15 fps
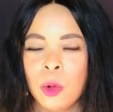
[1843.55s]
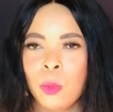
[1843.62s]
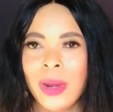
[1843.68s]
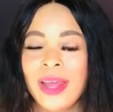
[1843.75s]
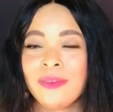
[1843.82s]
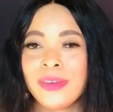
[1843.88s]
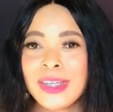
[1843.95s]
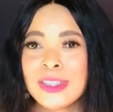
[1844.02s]

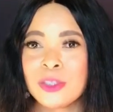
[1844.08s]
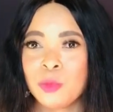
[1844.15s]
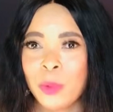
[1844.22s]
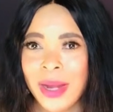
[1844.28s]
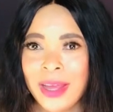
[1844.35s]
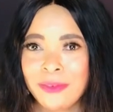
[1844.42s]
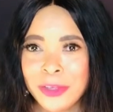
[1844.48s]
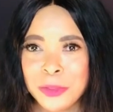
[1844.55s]

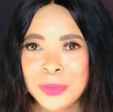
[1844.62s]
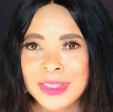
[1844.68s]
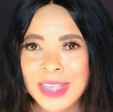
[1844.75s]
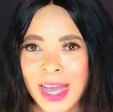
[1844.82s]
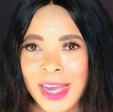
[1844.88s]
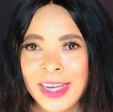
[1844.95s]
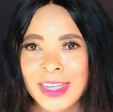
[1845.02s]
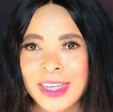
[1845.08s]
Whatever you
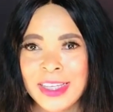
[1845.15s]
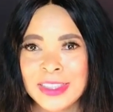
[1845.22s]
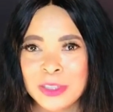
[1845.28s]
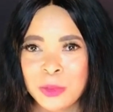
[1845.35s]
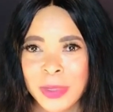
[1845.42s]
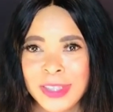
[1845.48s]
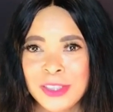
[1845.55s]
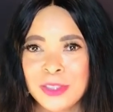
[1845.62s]
sign is
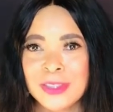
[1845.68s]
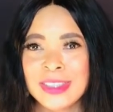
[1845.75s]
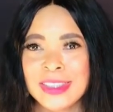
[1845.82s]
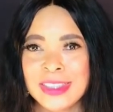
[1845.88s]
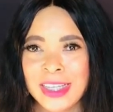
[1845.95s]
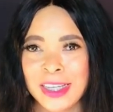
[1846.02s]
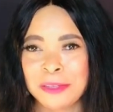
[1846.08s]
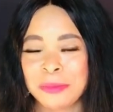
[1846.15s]
going to
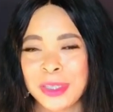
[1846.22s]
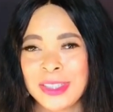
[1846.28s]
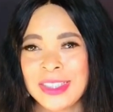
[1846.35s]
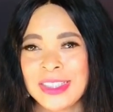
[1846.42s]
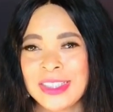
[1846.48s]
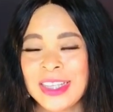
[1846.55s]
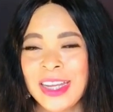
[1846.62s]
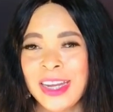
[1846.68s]
stick,
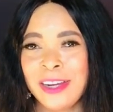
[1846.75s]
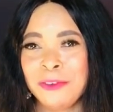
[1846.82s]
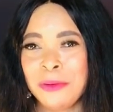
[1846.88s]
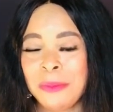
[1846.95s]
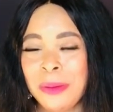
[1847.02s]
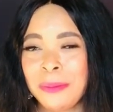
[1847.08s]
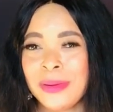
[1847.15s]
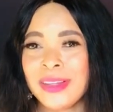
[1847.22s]
because
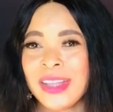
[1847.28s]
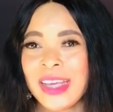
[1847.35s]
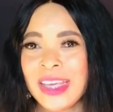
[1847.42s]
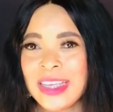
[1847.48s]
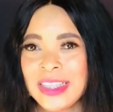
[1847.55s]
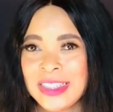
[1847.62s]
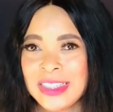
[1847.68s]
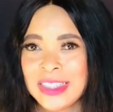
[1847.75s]
remember, there
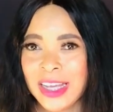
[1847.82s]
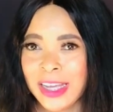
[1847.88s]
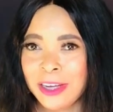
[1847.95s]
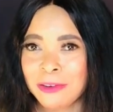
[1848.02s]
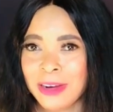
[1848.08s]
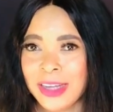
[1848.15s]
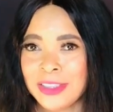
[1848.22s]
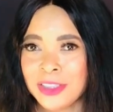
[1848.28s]
is a
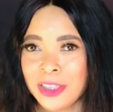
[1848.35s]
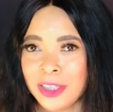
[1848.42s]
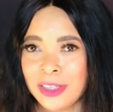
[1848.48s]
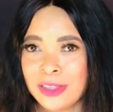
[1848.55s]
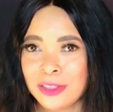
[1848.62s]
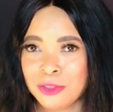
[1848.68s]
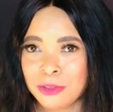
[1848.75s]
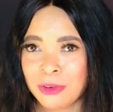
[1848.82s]
grand
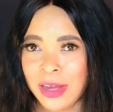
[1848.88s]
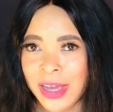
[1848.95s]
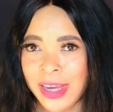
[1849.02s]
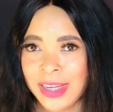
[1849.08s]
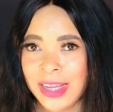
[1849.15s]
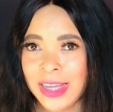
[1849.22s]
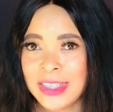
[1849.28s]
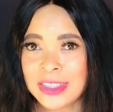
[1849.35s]
earth
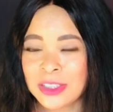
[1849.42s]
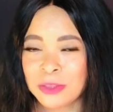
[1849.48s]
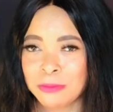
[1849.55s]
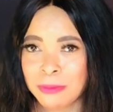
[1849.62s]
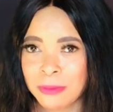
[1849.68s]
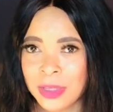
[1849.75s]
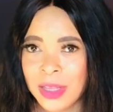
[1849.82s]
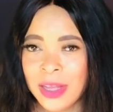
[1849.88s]
trine there
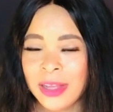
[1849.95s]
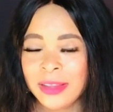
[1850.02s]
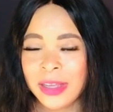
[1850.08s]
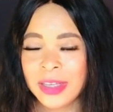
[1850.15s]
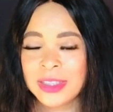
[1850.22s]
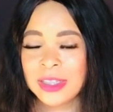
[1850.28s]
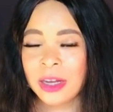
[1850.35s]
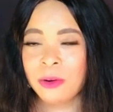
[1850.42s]

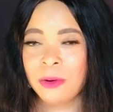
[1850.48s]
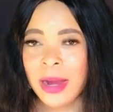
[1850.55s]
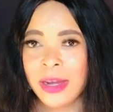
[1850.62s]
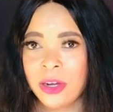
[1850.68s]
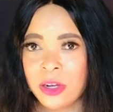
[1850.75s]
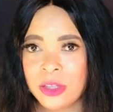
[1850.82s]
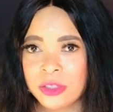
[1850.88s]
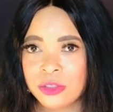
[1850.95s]
is a grand
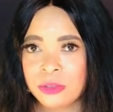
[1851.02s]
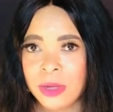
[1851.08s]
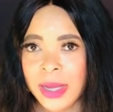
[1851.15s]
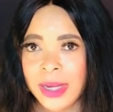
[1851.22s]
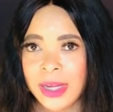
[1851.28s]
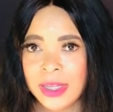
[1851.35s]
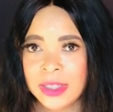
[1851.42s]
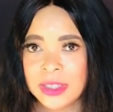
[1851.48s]
earth
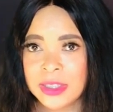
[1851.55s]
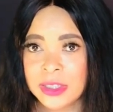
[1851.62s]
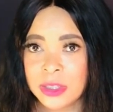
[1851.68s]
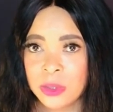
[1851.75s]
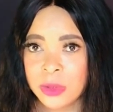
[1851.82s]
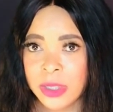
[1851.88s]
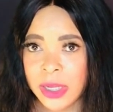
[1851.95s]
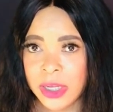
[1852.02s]
trine at this
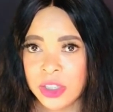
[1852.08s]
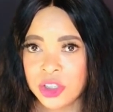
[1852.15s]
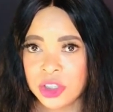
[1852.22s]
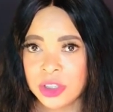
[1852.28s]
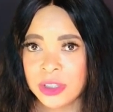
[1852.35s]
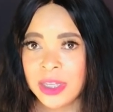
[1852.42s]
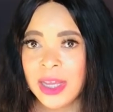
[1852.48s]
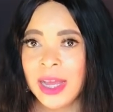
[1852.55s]

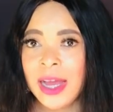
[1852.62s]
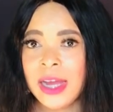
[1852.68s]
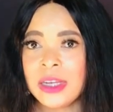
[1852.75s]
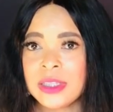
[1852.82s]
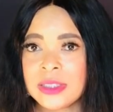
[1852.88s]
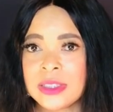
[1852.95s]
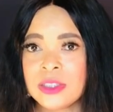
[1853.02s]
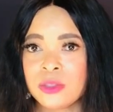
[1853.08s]
lunation, and
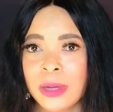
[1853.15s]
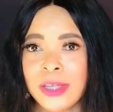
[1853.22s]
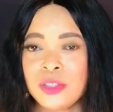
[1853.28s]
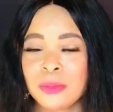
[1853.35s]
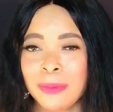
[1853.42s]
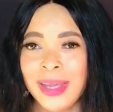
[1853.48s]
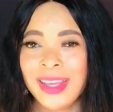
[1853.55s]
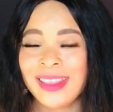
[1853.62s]
this is trying
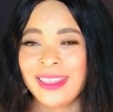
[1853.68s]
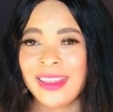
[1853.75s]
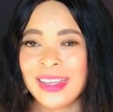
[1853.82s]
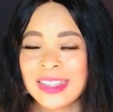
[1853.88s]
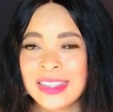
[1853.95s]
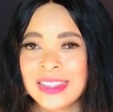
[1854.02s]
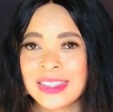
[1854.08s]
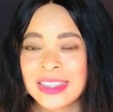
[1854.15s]
to make
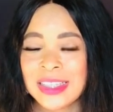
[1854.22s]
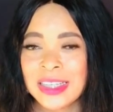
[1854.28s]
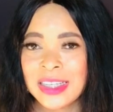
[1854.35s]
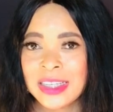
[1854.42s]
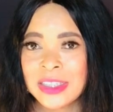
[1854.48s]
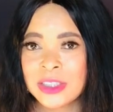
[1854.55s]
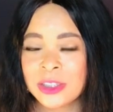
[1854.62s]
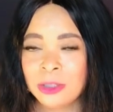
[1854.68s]
things
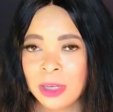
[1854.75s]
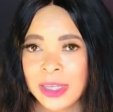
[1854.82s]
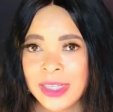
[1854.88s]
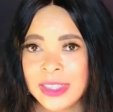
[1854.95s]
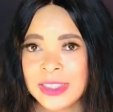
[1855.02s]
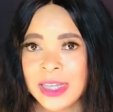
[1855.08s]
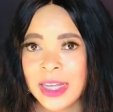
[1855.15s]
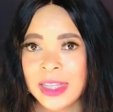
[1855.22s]

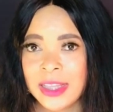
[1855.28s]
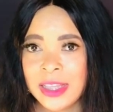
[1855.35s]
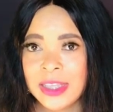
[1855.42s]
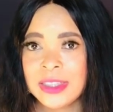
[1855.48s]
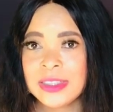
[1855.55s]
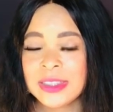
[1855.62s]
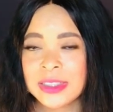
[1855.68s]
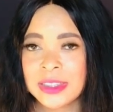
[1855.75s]
solid and
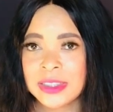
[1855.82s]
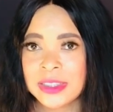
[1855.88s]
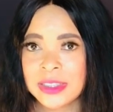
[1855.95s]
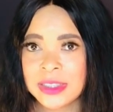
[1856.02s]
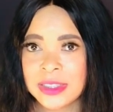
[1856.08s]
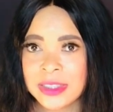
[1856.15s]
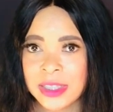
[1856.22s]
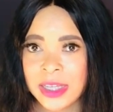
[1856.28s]
things
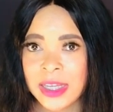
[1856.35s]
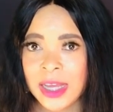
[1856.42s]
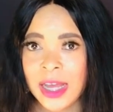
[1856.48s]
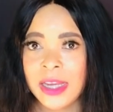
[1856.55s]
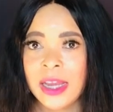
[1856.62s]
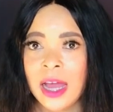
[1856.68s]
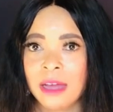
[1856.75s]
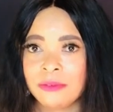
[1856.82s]
stick
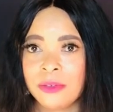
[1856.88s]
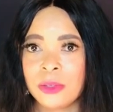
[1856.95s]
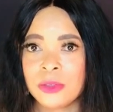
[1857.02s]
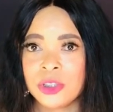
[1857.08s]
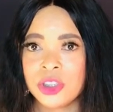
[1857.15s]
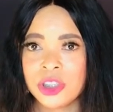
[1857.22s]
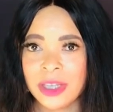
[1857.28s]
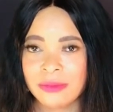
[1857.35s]
and have
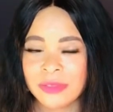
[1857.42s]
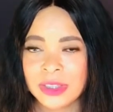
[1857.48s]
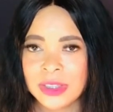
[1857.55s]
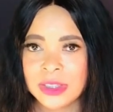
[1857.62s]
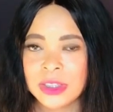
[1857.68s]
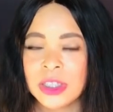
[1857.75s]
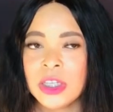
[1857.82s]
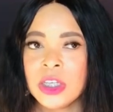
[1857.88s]

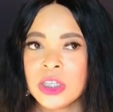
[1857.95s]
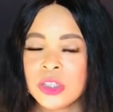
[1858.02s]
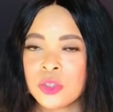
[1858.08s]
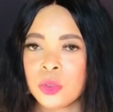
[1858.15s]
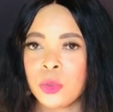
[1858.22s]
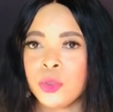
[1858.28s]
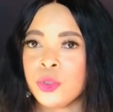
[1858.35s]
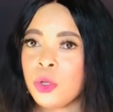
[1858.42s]
longevity.
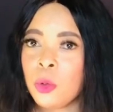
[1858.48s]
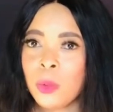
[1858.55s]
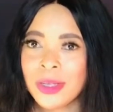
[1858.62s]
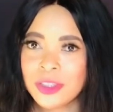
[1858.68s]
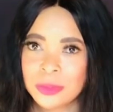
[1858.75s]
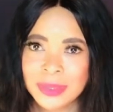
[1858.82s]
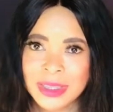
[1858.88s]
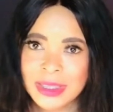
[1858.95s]
So you don't
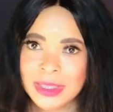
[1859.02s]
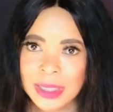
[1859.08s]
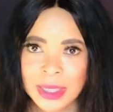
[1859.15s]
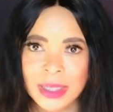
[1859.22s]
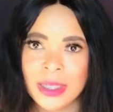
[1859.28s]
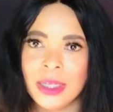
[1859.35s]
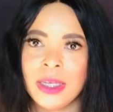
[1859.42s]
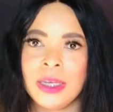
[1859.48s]
want to be
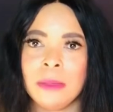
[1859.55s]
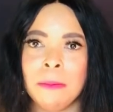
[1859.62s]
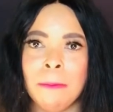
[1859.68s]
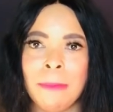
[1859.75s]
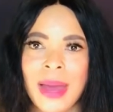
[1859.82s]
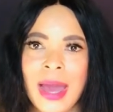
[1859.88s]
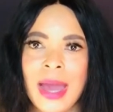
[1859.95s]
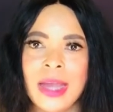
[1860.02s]
stuck in a
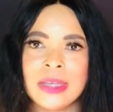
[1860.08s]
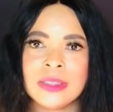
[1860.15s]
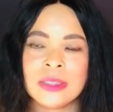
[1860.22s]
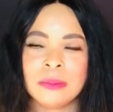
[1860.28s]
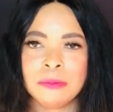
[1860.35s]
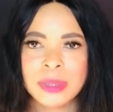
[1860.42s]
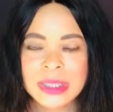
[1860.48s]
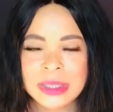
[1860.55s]

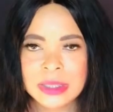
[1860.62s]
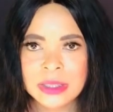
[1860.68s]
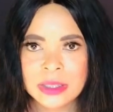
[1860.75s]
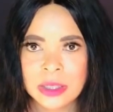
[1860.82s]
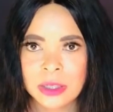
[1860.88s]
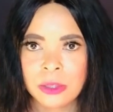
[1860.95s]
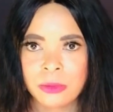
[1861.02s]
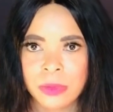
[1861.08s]
bad
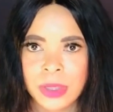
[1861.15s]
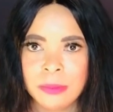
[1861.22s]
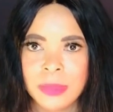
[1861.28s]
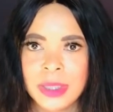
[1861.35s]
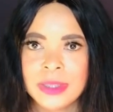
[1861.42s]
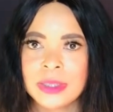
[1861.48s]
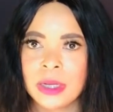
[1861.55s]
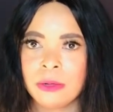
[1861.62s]
business
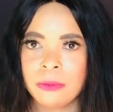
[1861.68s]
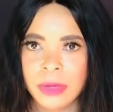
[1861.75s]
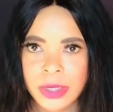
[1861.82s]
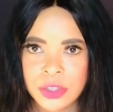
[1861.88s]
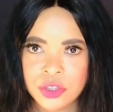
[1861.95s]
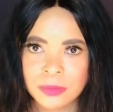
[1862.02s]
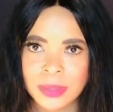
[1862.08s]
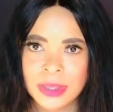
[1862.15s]
agreement
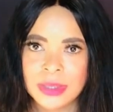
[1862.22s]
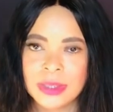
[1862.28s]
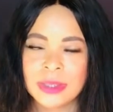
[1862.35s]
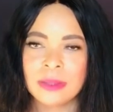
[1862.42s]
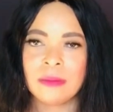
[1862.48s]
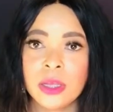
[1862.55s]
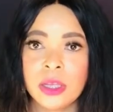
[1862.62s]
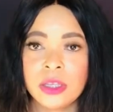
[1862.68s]
arrangement.
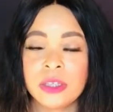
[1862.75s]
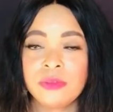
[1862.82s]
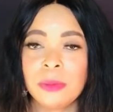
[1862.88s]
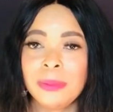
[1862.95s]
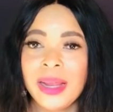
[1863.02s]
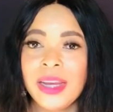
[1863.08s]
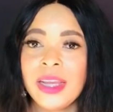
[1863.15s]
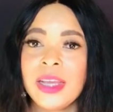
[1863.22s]
And if you're
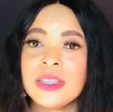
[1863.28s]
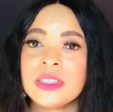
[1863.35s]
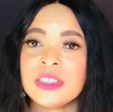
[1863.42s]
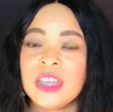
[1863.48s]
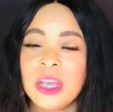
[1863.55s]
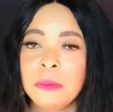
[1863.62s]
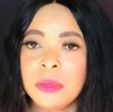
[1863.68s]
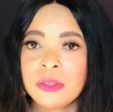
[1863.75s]
planning
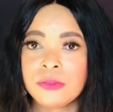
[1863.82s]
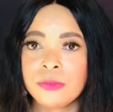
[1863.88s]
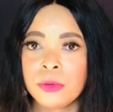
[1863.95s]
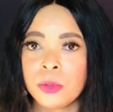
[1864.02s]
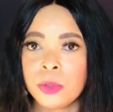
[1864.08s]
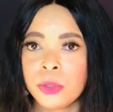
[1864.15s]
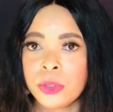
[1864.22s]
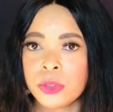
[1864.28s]
entertainment
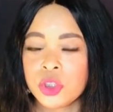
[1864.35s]
for your